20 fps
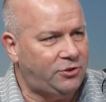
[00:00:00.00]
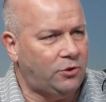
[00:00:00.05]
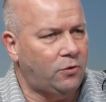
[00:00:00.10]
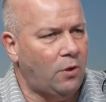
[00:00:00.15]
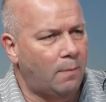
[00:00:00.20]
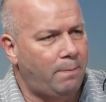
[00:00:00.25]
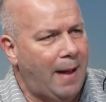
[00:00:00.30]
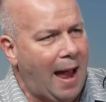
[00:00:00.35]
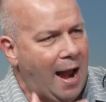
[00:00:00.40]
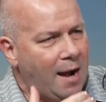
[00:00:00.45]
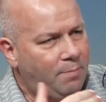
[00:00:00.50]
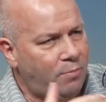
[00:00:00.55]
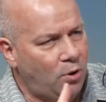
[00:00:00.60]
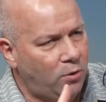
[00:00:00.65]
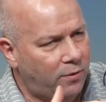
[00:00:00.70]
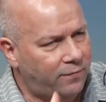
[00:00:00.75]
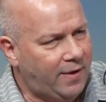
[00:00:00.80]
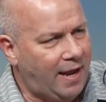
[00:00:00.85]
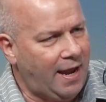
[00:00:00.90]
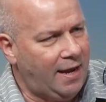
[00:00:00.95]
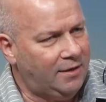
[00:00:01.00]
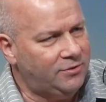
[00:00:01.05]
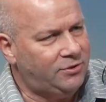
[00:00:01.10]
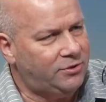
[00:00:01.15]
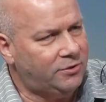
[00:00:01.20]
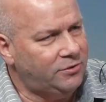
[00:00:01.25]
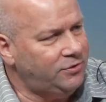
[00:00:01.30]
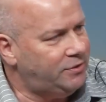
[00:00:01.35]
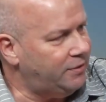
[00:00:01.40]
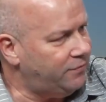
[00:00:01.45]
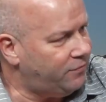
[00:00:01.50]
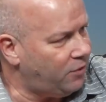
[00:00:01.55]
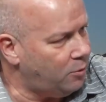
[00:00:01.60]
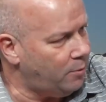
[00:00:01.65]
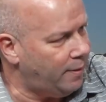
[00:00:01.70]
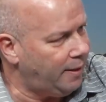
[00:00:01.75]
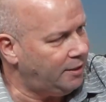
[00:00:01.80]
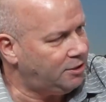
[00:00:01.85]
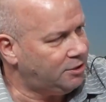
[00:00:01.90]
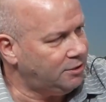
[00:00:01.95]
the backbone of cancer is
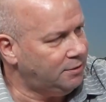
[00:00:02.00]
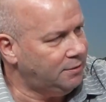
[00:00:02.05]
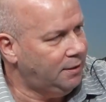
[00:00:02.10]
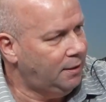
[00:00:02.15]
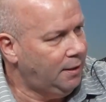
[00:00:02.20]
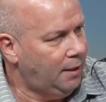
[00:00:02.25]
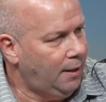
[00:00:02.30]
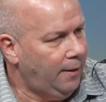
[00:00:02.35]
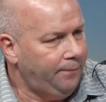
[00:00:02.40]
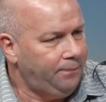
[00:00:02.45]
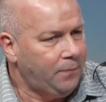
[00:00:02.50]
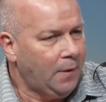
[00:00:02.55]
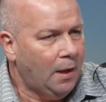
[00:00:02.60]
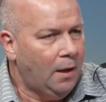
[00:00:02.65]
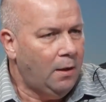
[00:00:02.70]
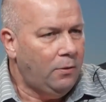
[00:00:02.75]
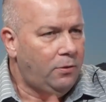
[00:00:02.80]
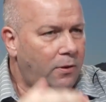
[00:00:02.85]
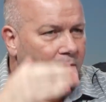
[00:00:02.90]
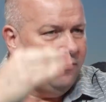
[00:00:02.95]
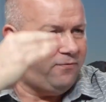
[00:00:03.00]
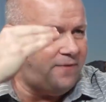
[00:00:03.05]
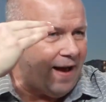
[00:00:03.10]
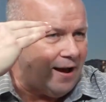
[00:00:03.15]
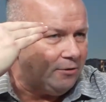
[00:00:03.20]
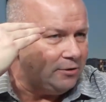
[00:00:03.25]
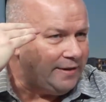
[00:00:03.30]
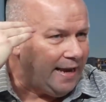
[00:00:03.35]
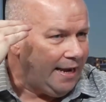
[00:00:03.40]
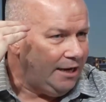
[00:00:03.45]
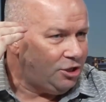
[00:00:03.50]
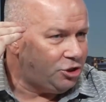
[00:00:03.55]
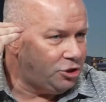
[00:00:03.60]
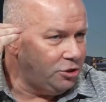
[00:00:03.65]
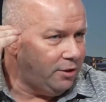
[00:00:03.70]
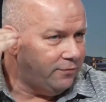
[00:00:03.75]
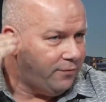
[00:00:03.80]
inflammation. The foundation of